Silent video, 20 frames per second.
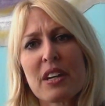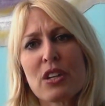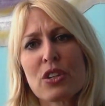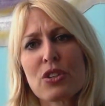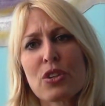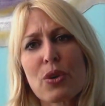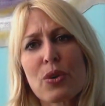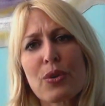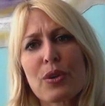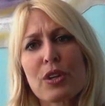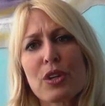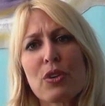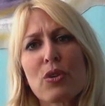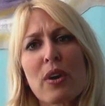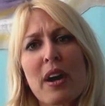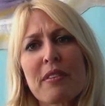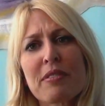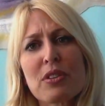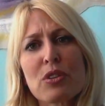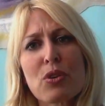So you
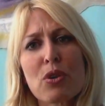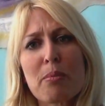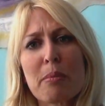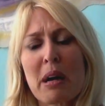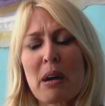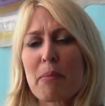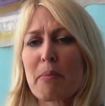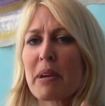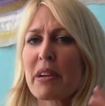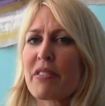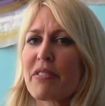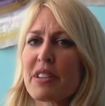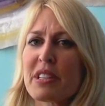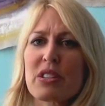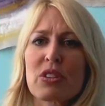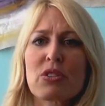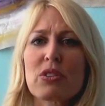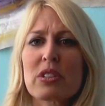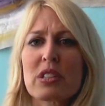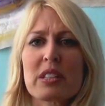don't have to know about
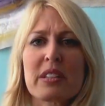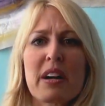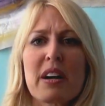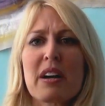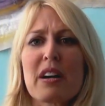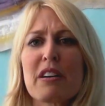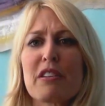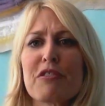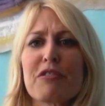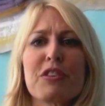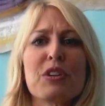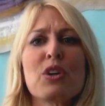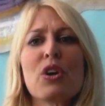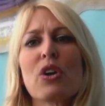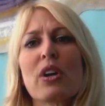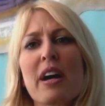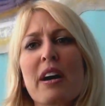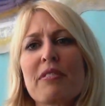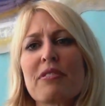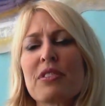metaphysical stuff. You
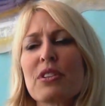don't have